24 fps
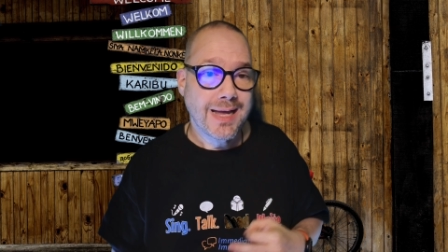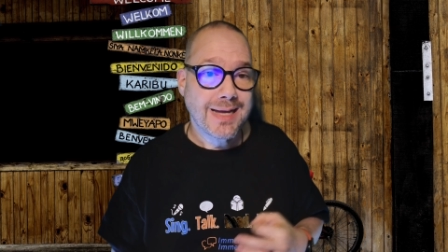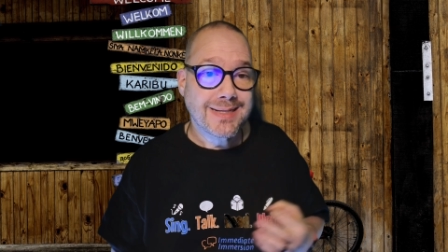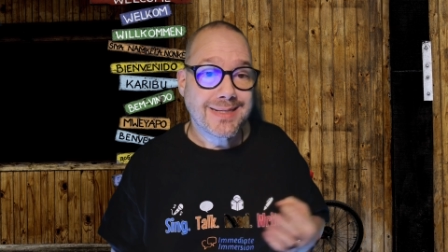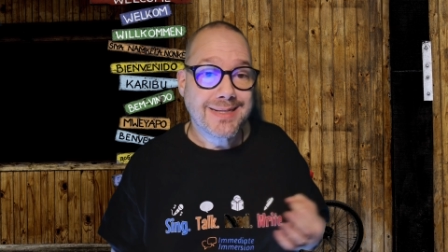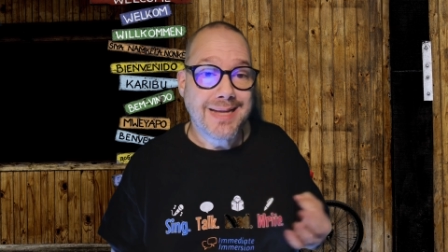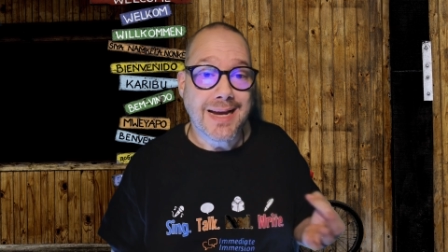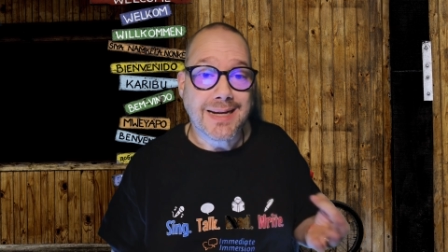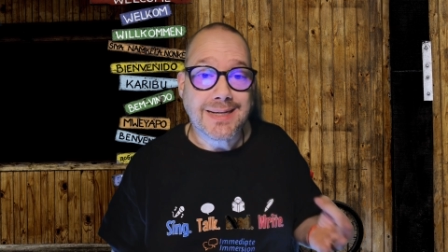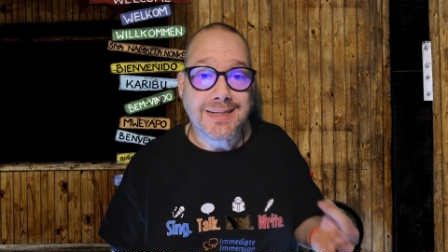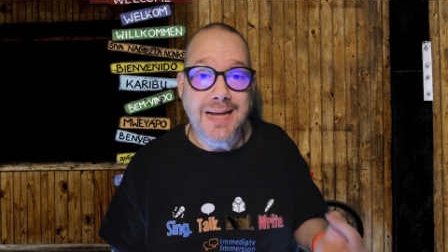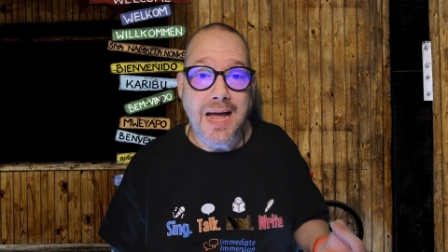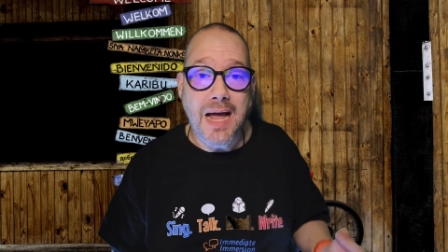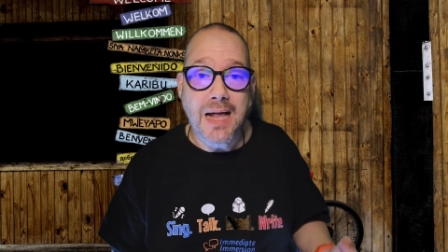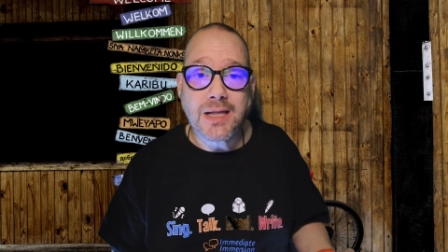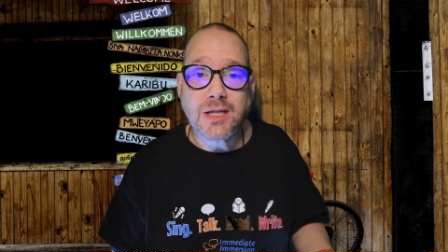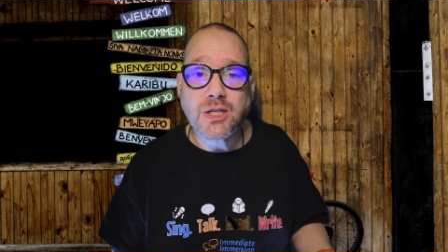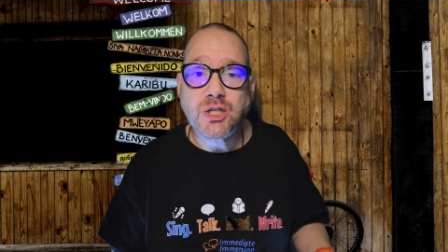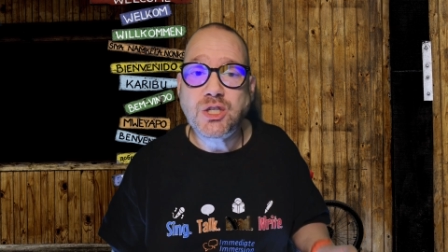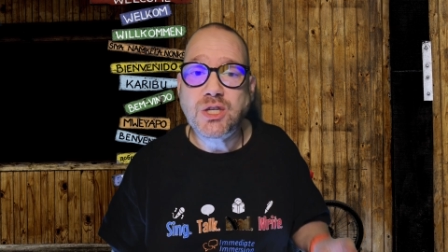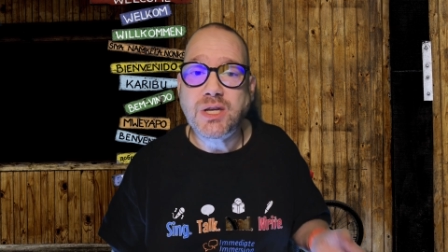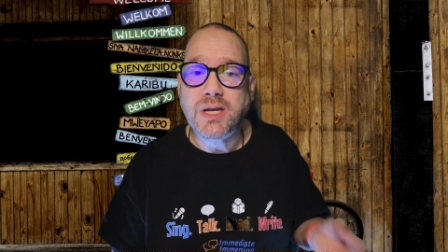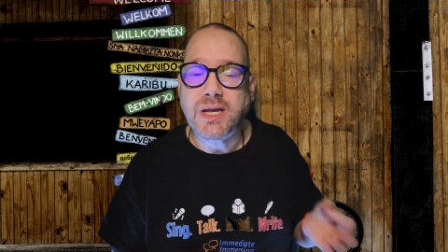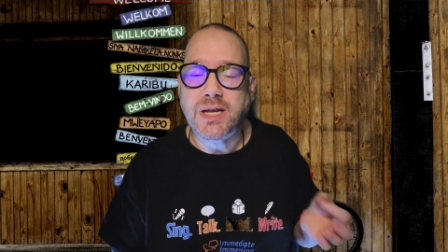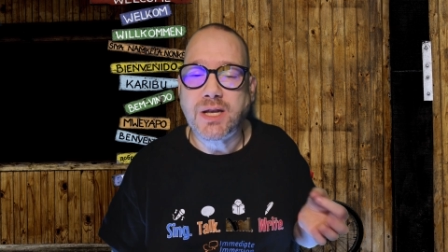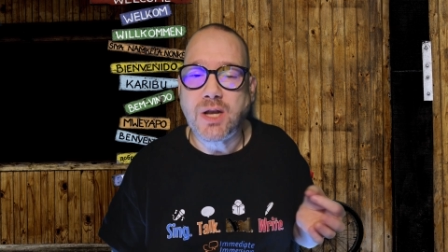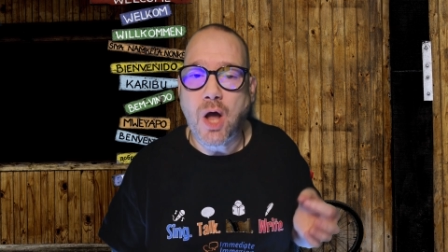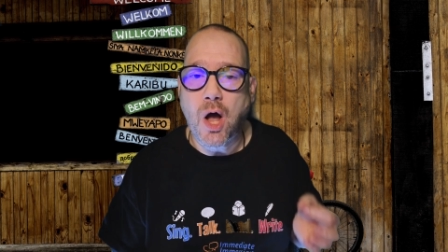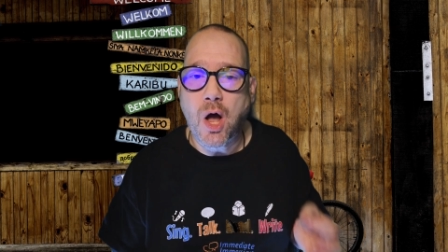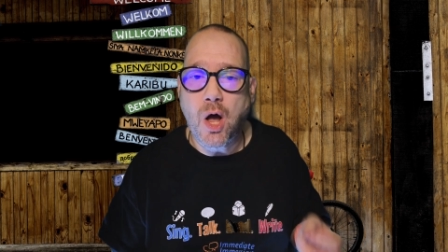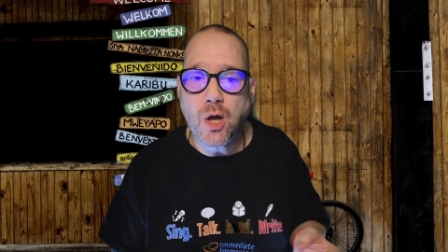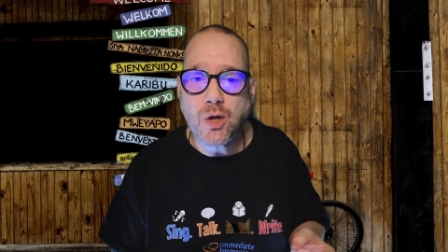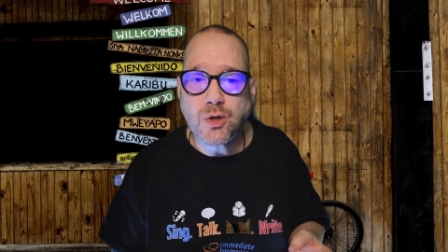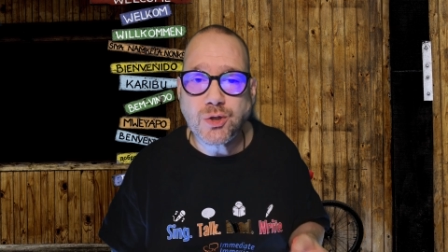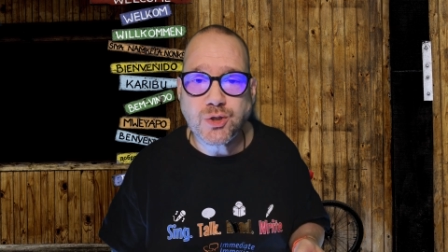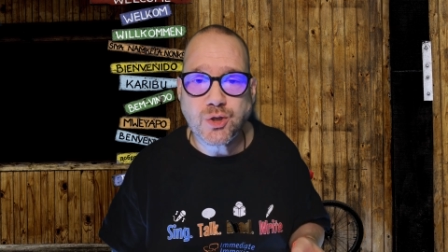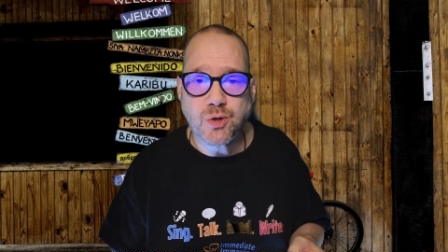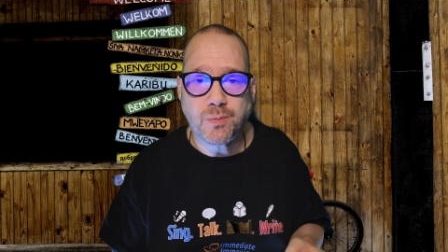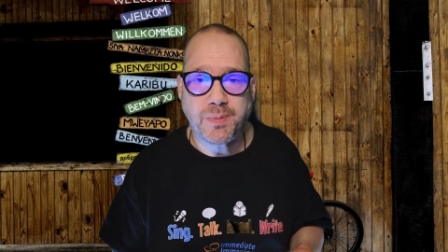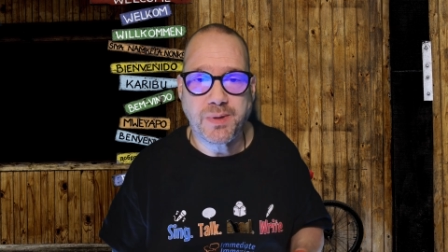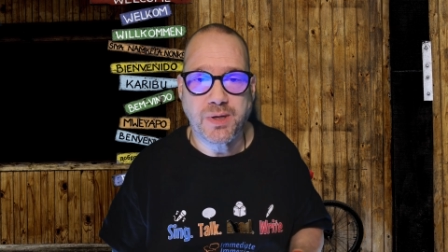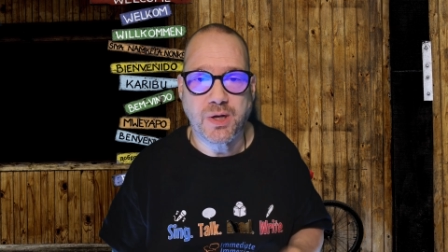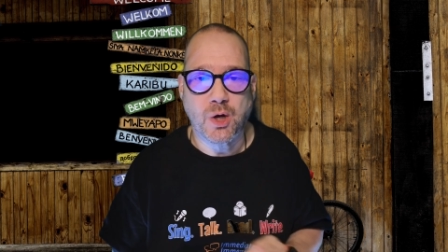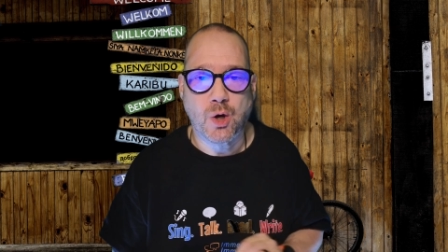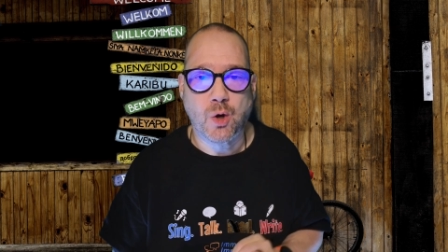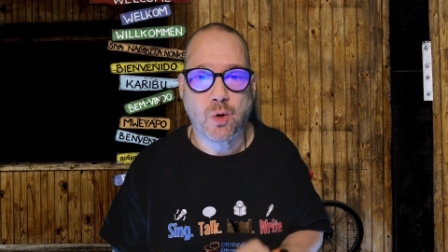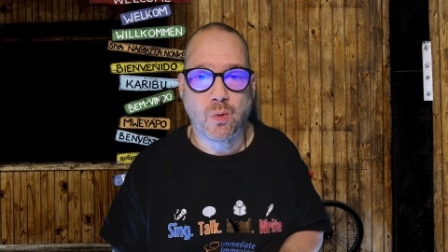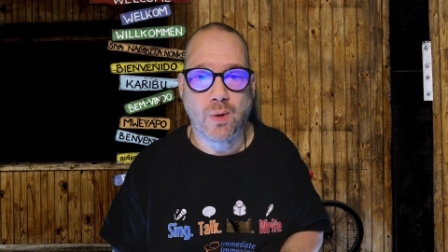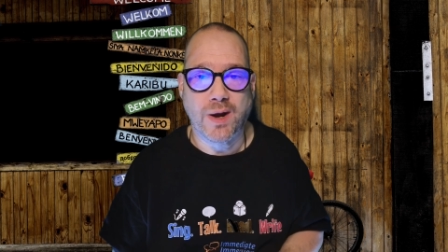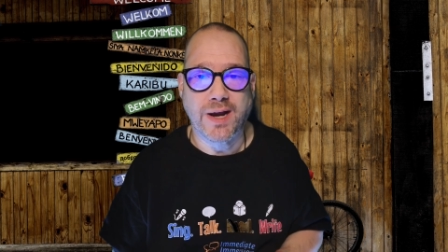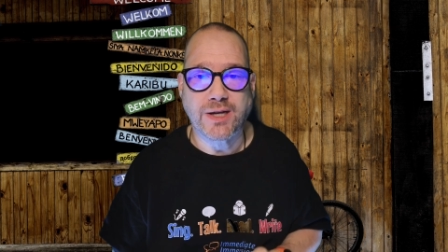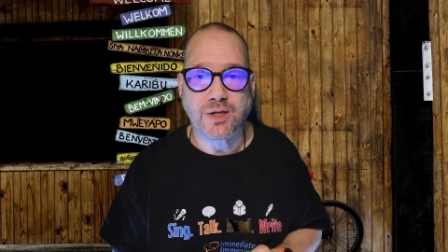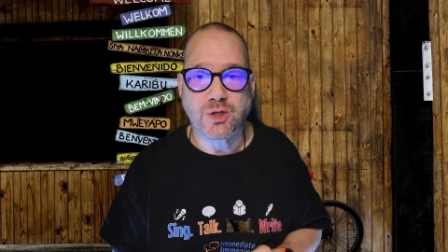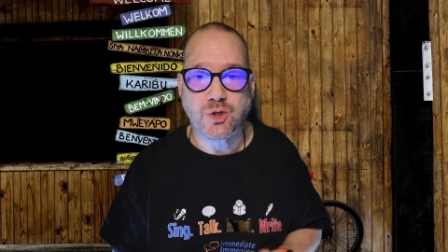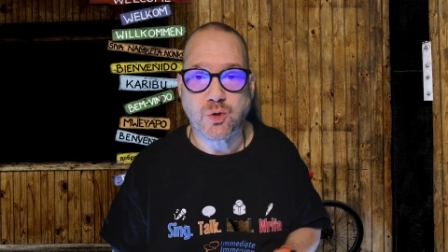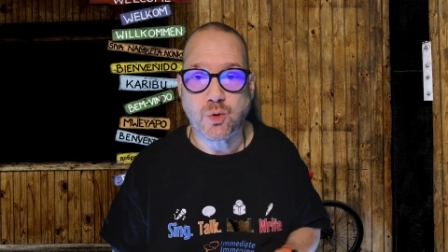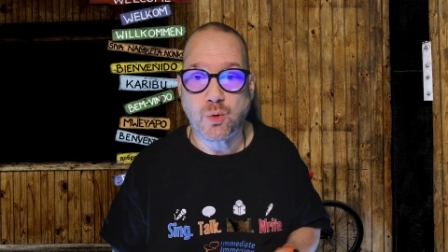Technology can also be a great